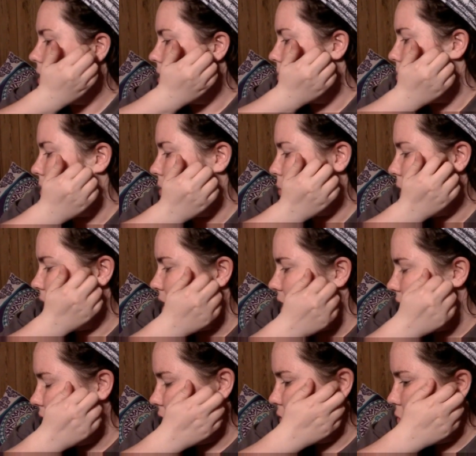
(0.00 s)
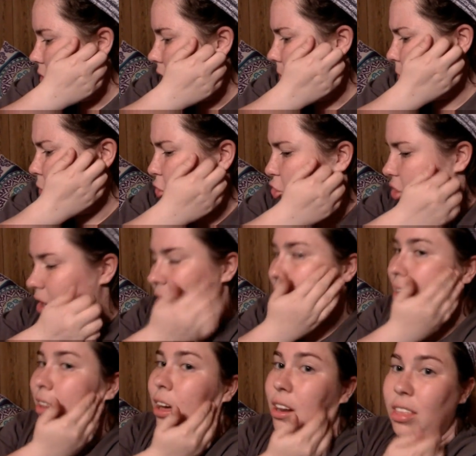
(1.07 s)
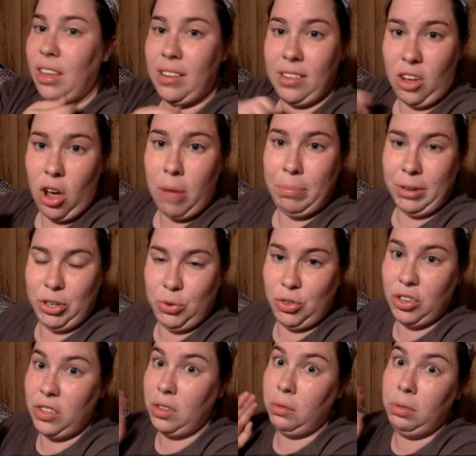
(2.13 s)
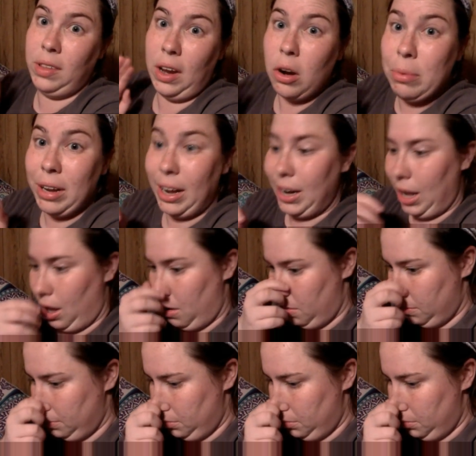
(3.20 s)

But right now, I'm going to try to get a lot of things accomplished, which is a terrible idea.